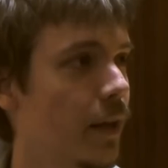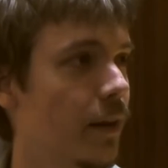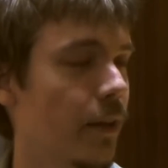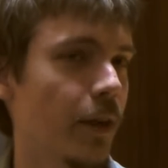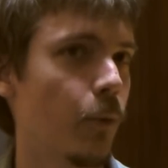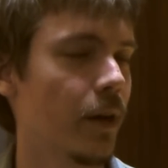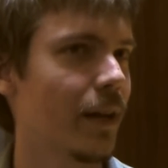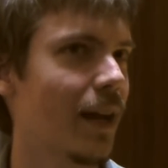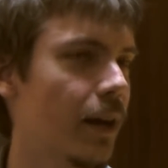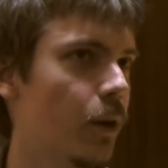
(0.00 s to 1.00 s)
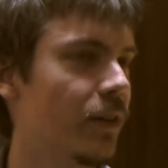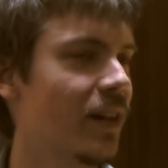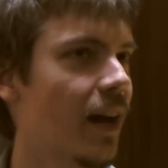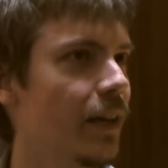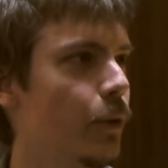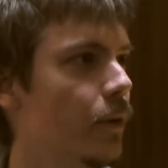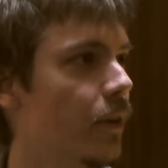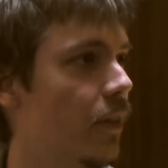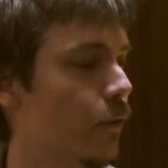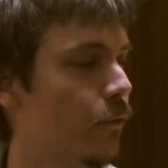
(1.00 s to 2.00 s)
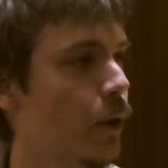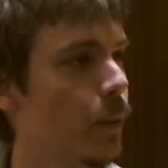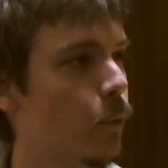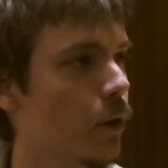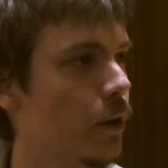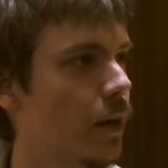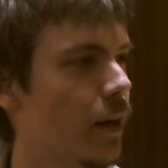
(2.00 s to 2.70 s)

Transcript: Now they want to kind of tie you into their framework.